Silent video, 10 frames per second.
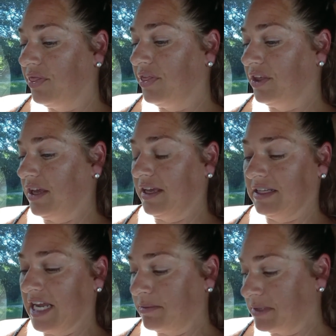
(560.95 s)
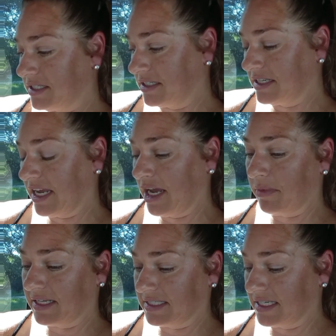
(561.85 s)
the lameness exam
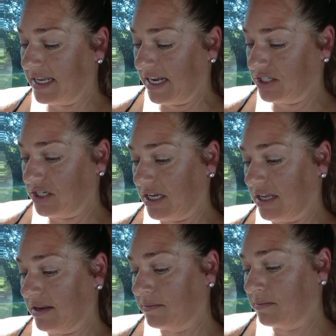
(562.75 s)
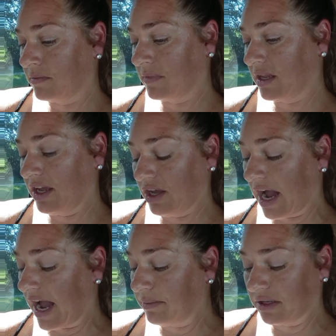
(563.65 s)
and the sedation,
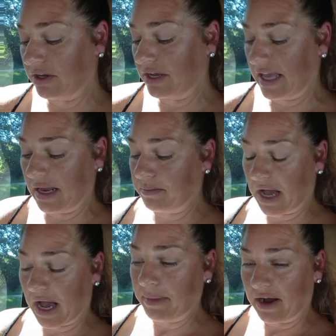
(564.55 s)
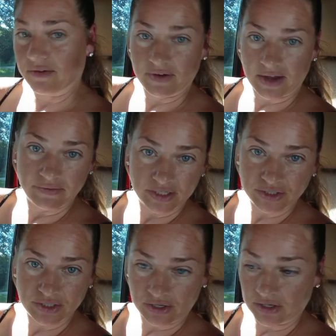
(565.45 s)
I'd be looking at about
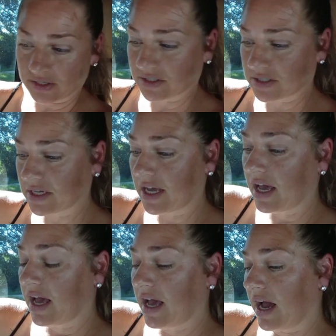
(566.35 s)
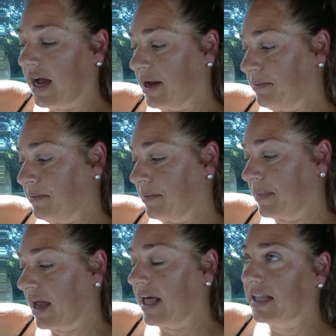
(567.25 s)
$500.
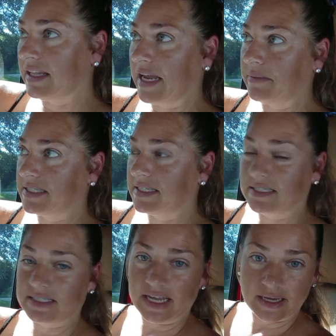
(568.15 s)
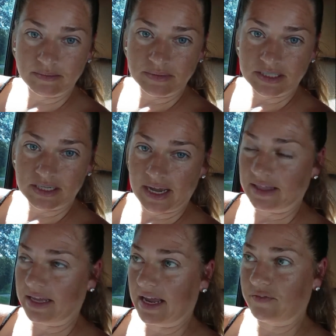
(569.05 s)
Lameness exams, I
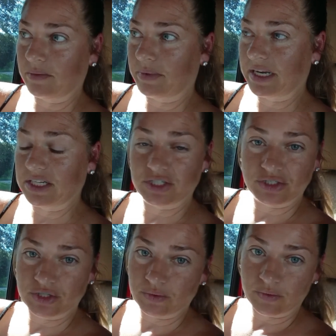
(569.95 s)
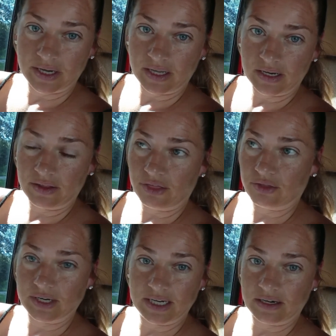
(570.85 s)
think everybody should do one
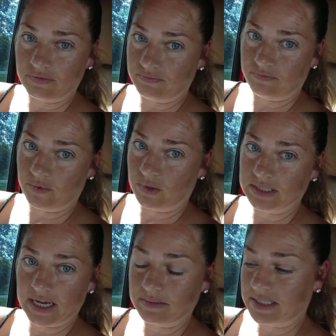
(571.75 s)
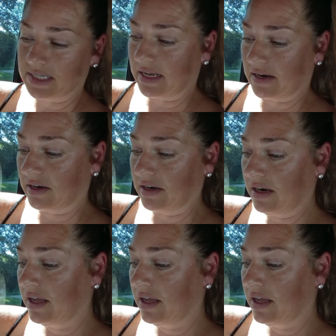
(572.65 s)
3-4 times a year.